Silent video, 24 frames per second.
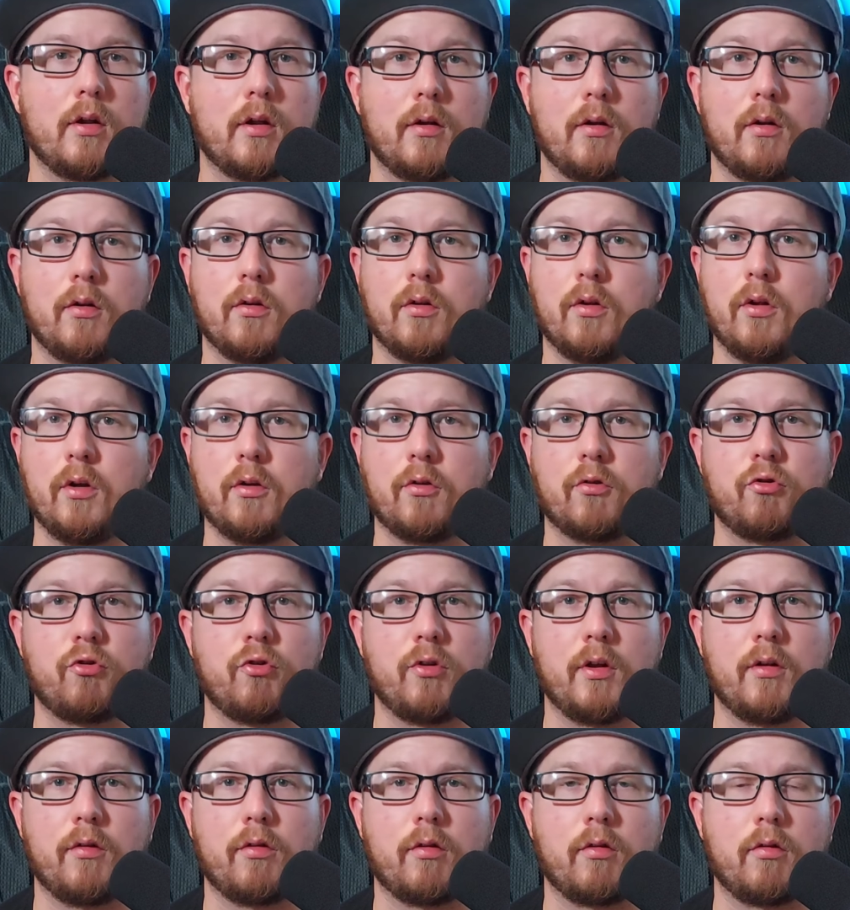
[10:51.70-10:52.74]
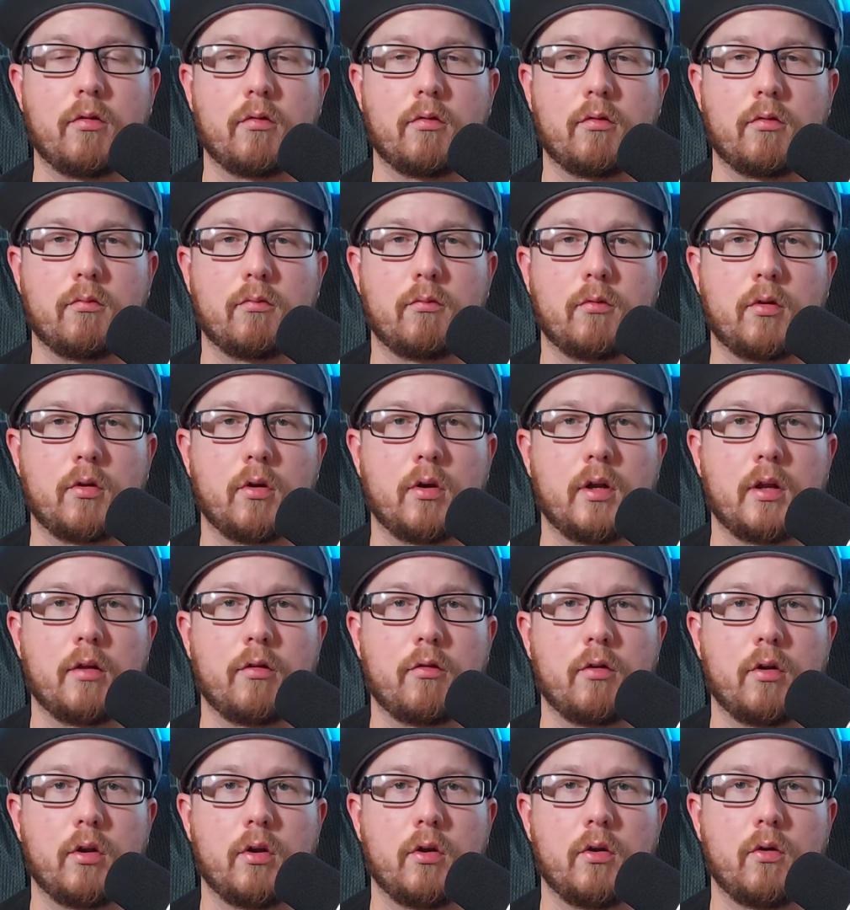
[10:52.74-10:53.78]
looked just as good as
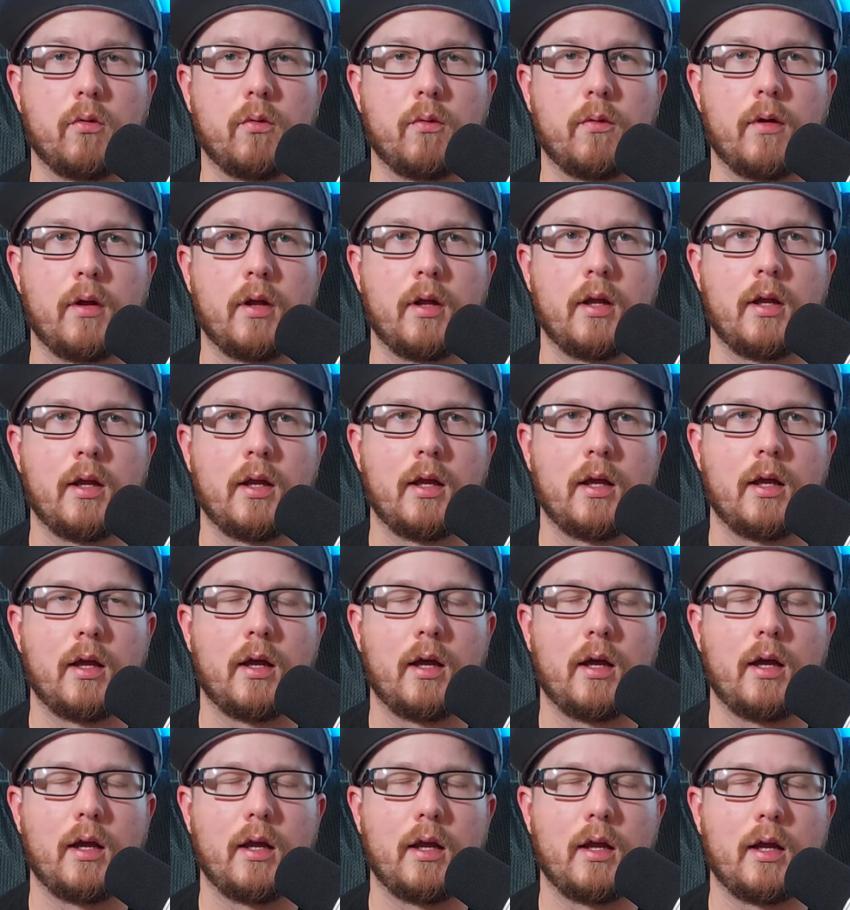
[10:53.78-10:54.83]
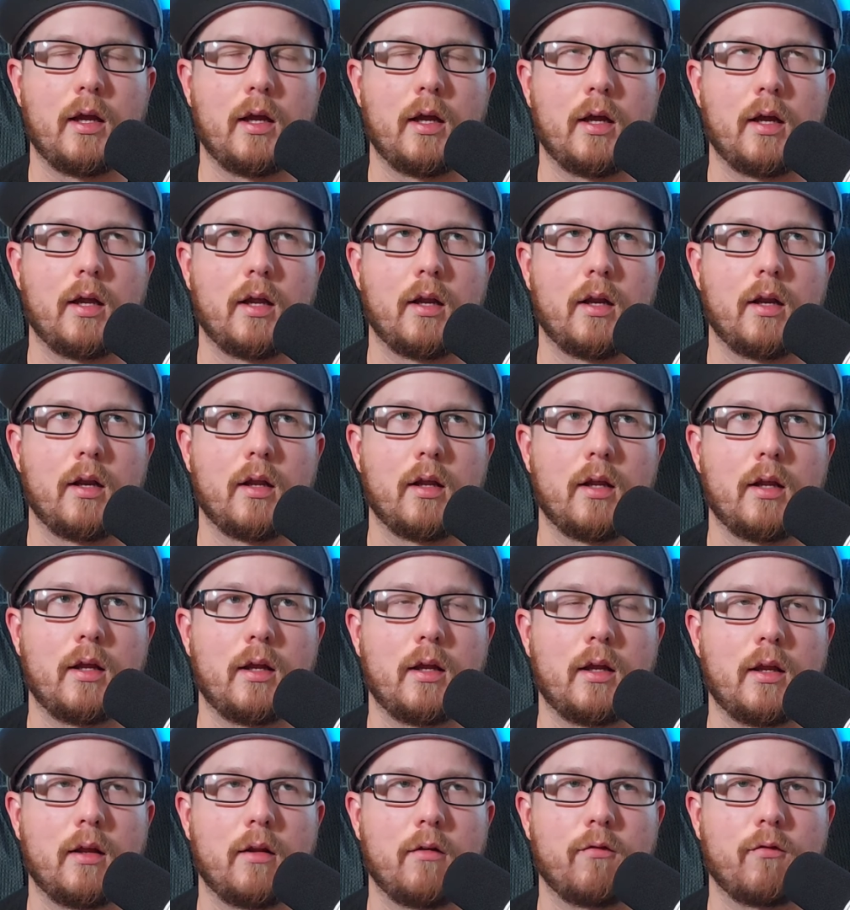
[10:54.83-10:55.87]
new, and
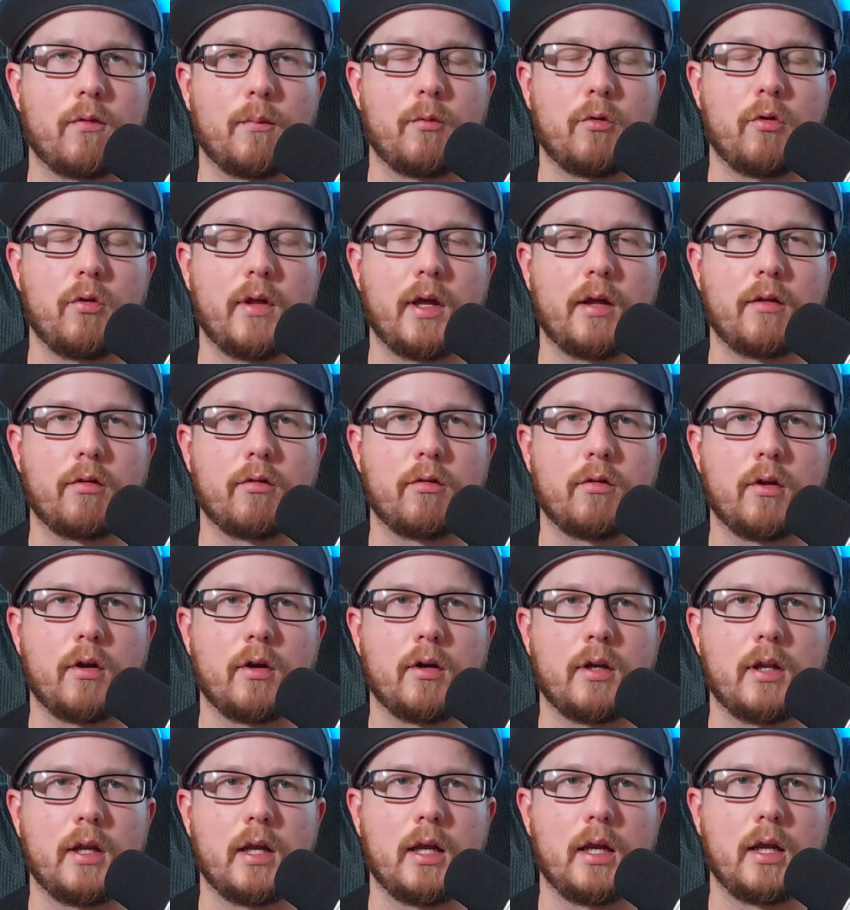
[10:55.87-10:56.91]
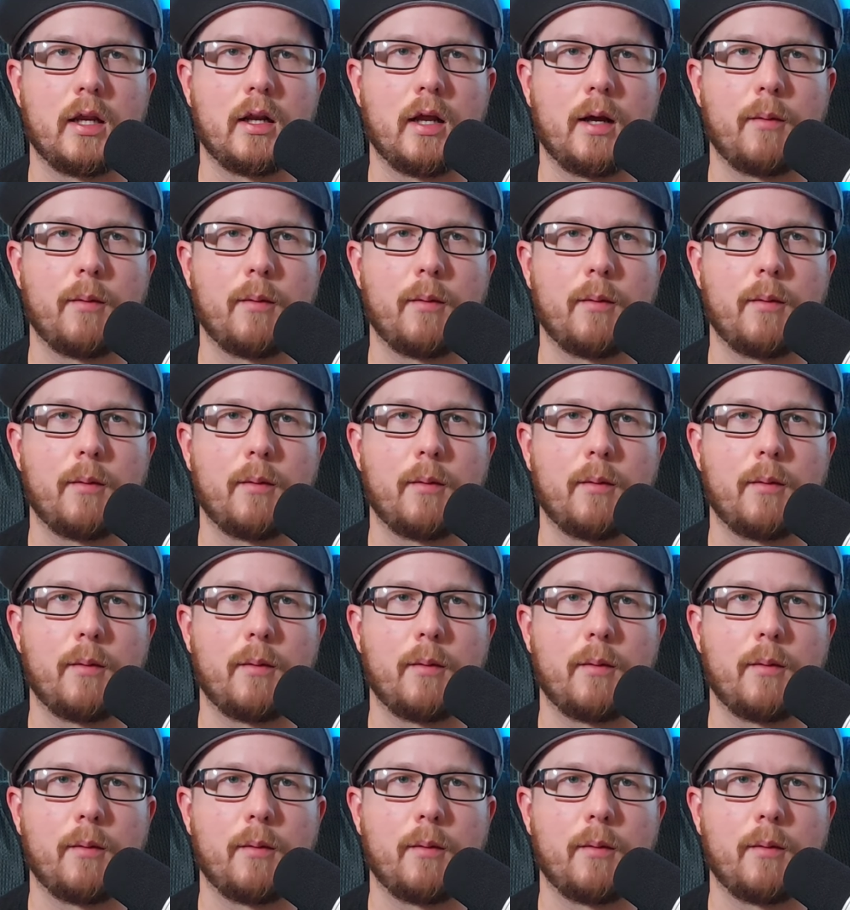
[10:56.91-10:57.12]
it's from 2013.